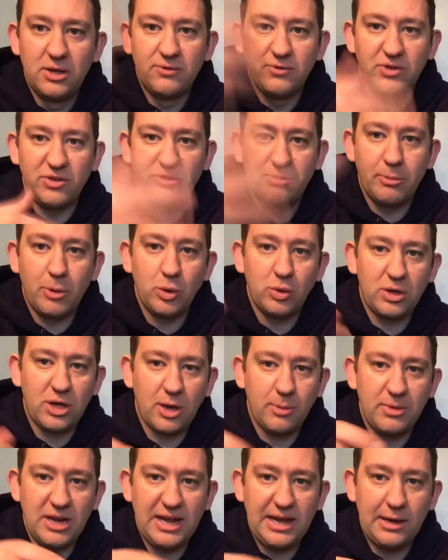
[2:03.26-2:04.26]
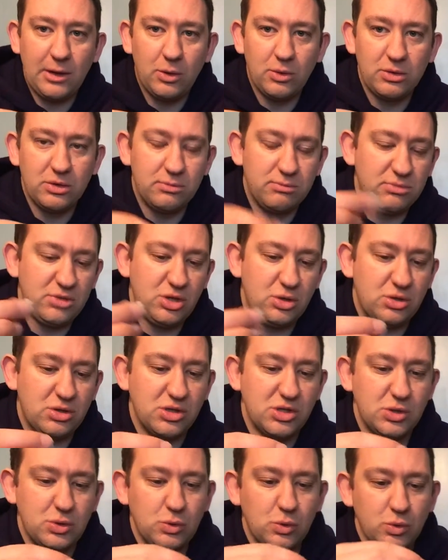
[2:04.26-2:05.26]
for smoke coming out, and you
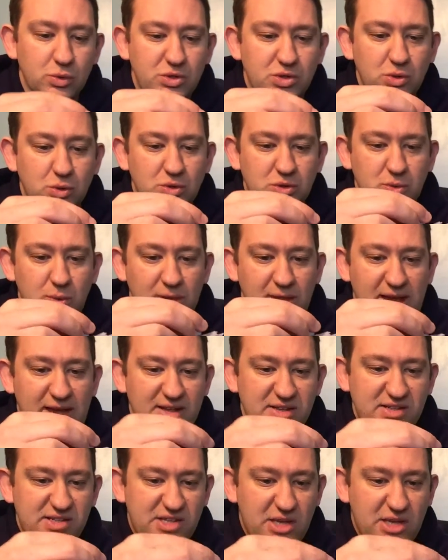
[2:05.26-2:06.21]
can do all sorts with that.